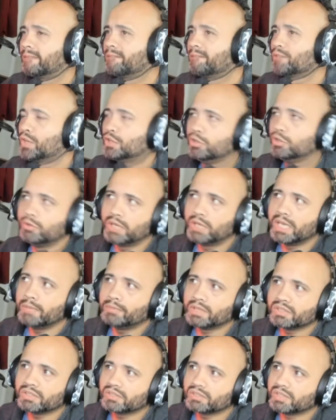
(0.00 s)
You keep
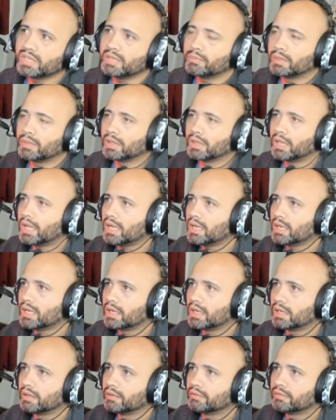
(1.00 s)
this team
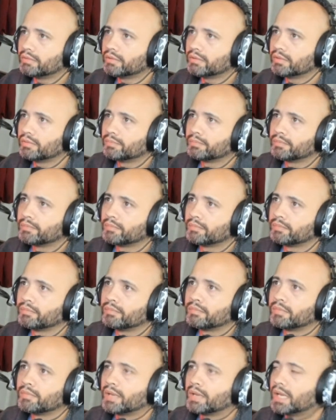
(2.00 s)
alive,
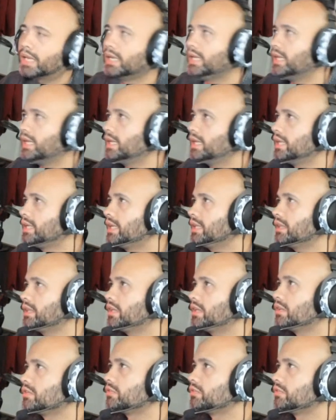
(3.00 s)
and he can get those